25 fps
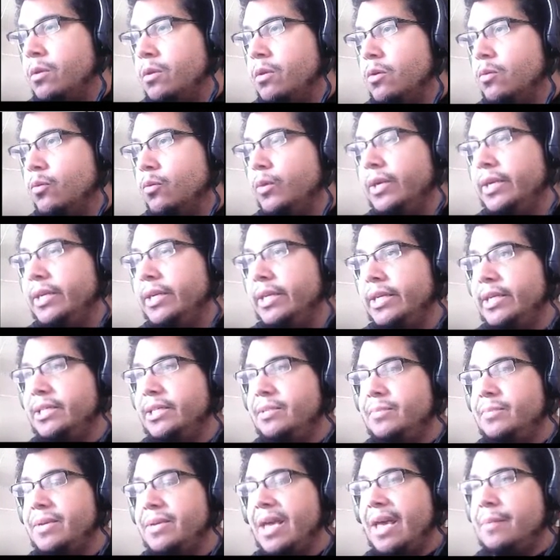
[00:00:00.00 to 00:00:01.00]
we need to
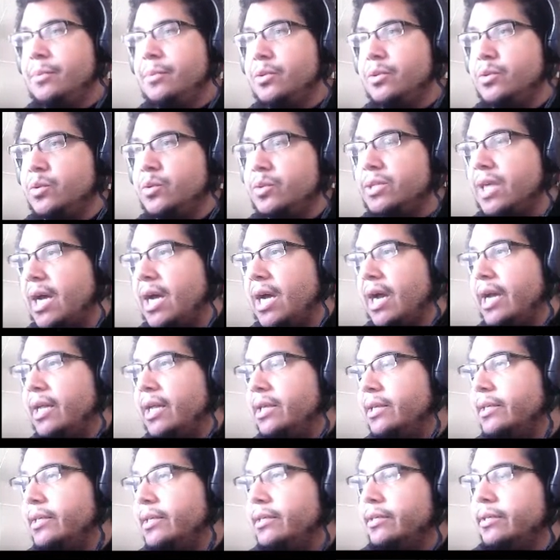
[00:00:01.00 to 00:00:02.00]
be able to tile
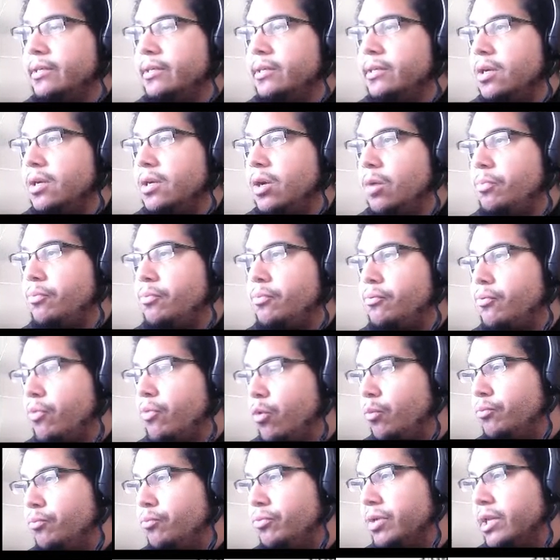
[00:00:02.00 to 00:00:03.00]
it
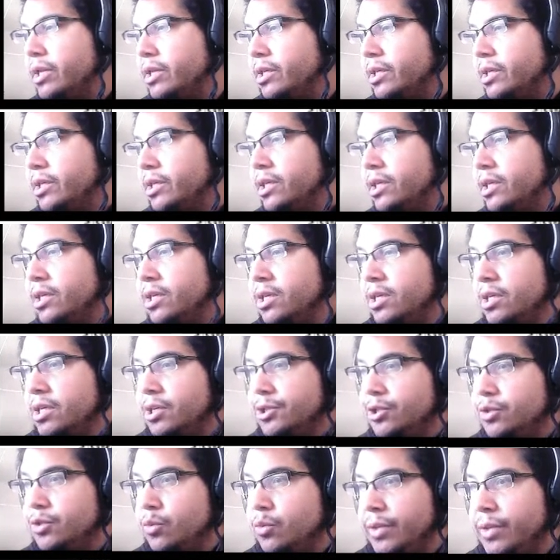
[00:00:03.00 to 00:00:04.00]
appropriately.
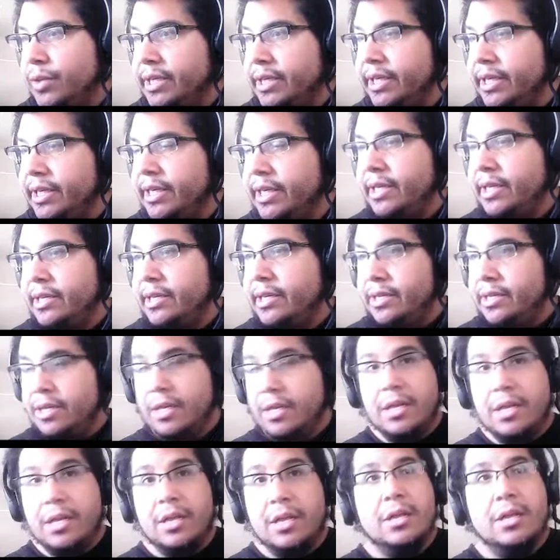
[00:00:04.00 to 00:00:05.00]
So we need,
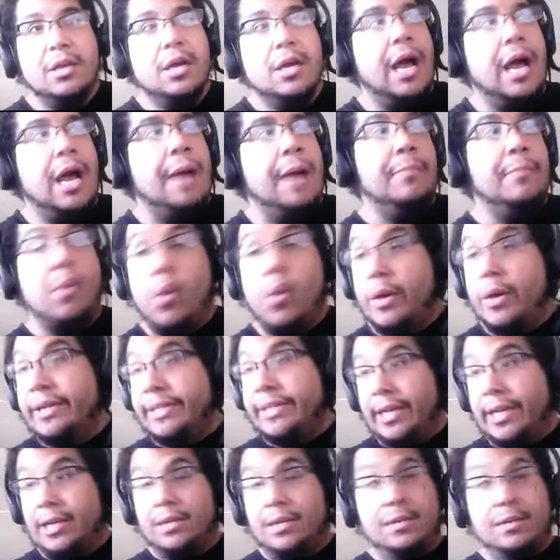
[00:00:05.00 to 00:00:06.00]
I'm
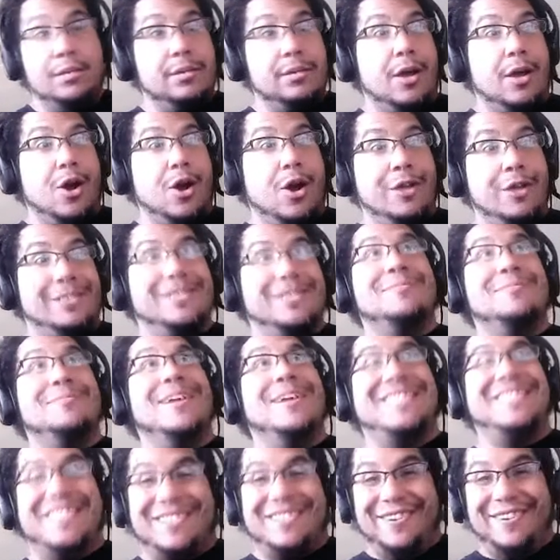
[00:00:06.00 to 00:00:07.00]
pointing to my
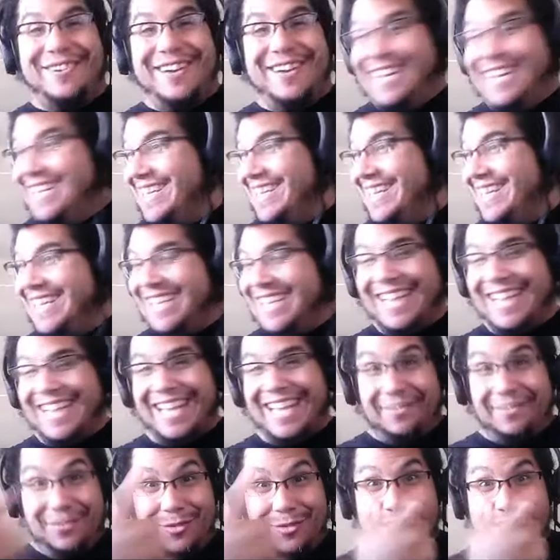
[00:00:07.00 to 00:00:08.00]
screen, like
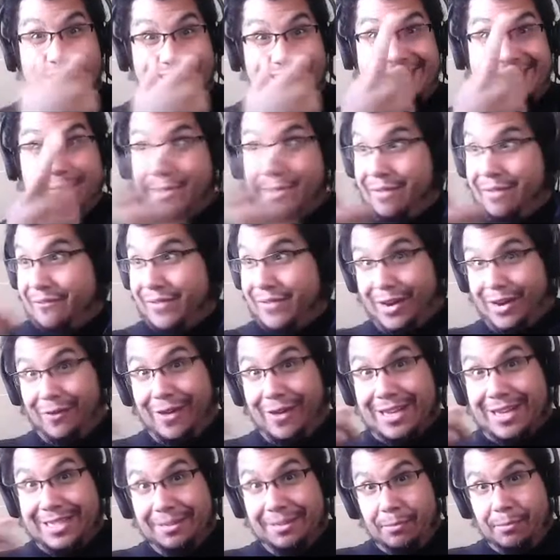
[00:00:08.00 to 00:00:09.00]
if you can see my finger
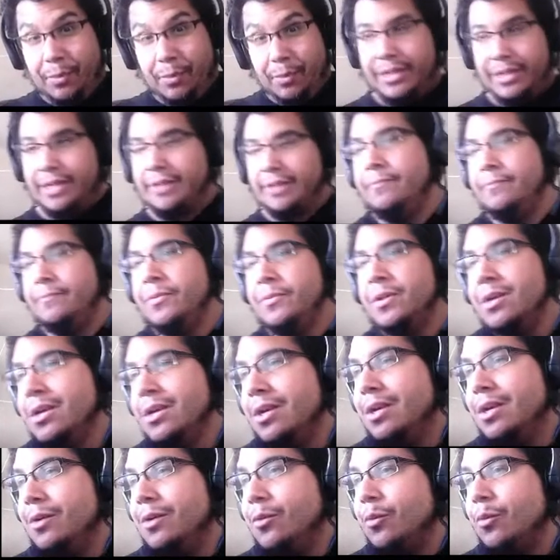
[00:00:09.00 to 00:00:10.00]
as I'm pointing.
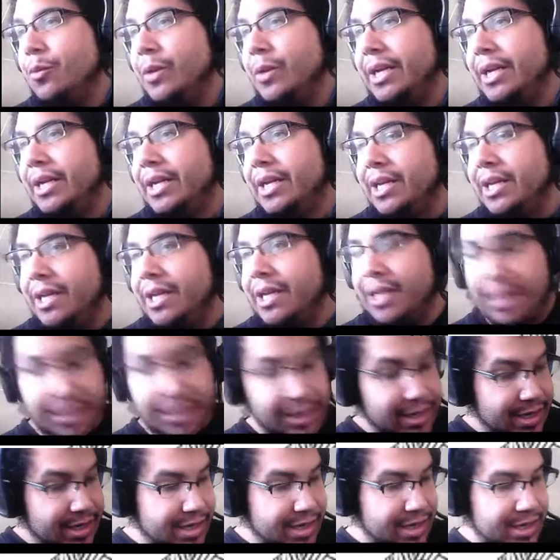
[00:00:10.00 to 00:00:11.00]
We need,
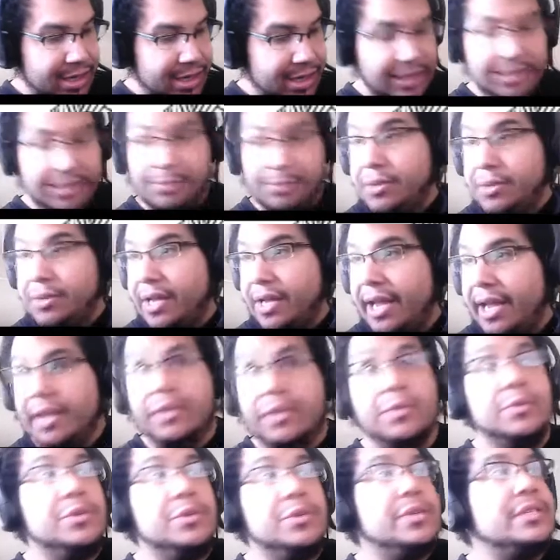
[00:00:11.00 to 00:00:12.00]
let's put the hand
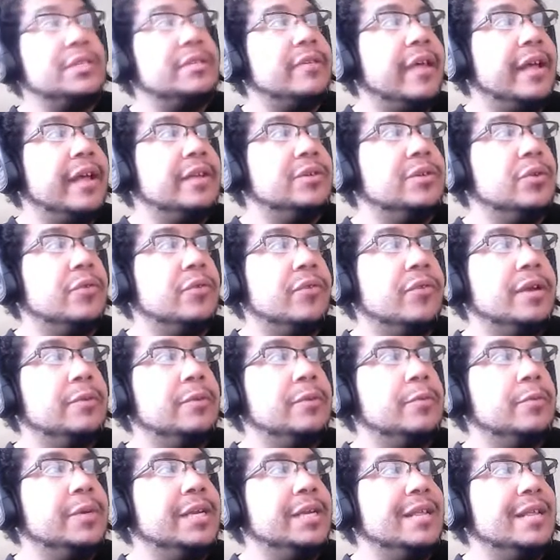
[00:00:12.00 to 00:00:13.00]
tool. You can see the hand tool, right?
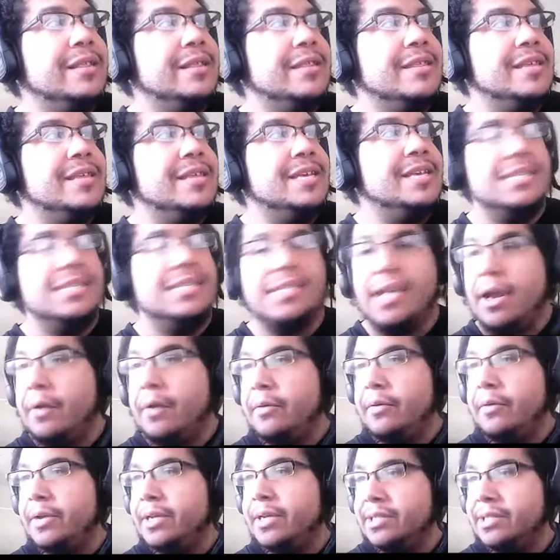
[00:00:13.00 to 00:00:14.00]
We need these
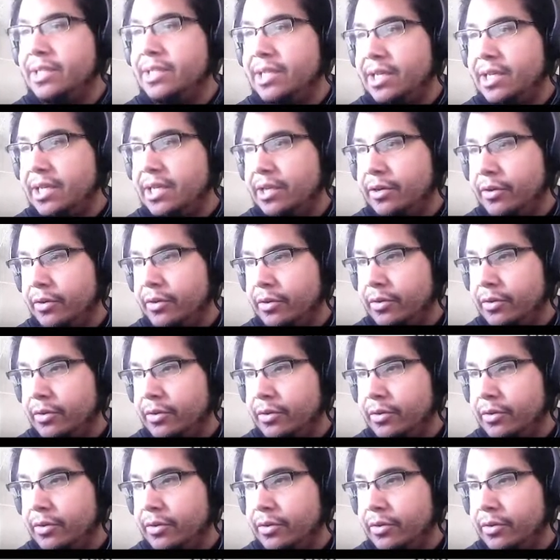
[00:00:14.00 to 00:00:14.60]
areas here,